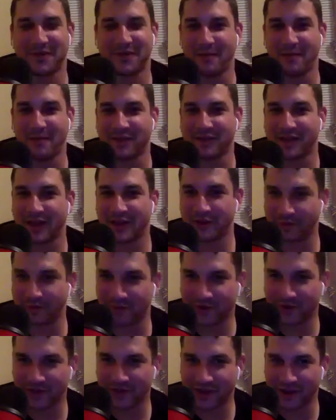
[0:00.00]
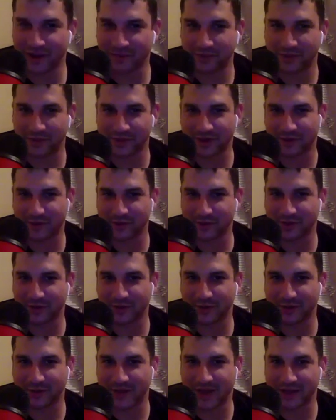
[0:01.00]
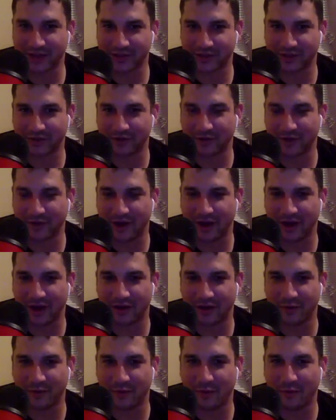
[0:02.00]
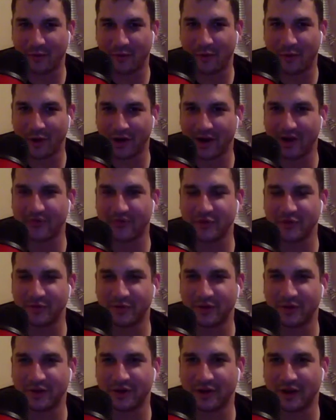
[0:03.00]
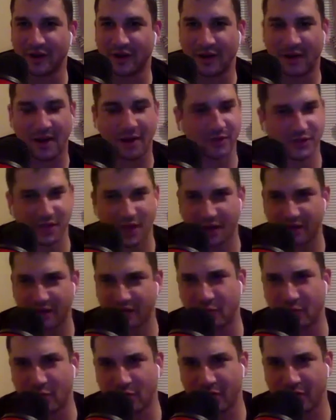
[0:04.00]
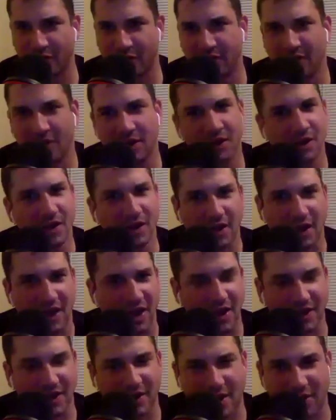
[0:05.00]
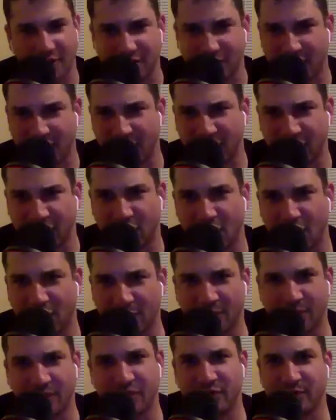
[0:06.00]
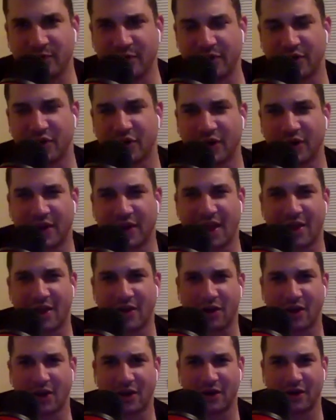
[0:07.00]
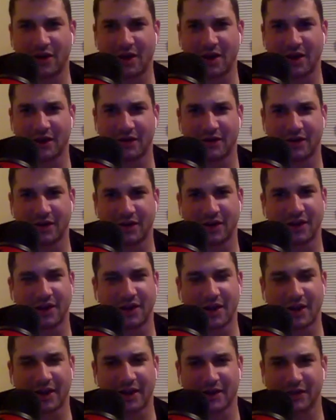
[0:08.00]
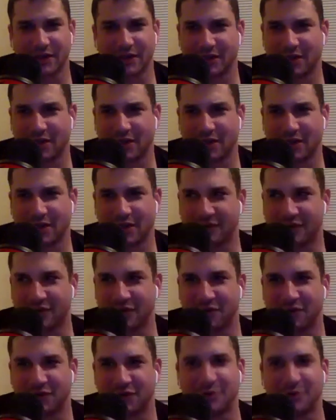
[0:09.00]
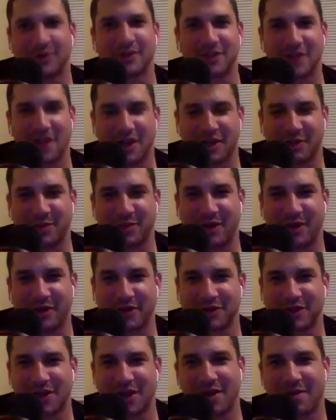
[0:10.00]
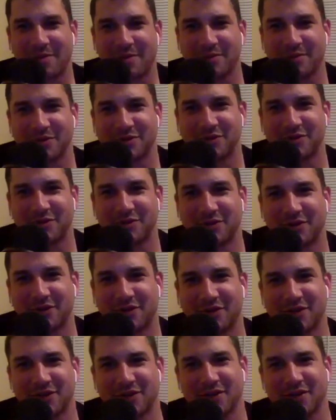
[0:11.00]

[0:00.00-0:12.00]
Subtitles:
I'm glad you brought that up because I was going to ask you, what have you been outside of work and outside of your art? What have you been nerding out on, and I guess doing to occupy your time during this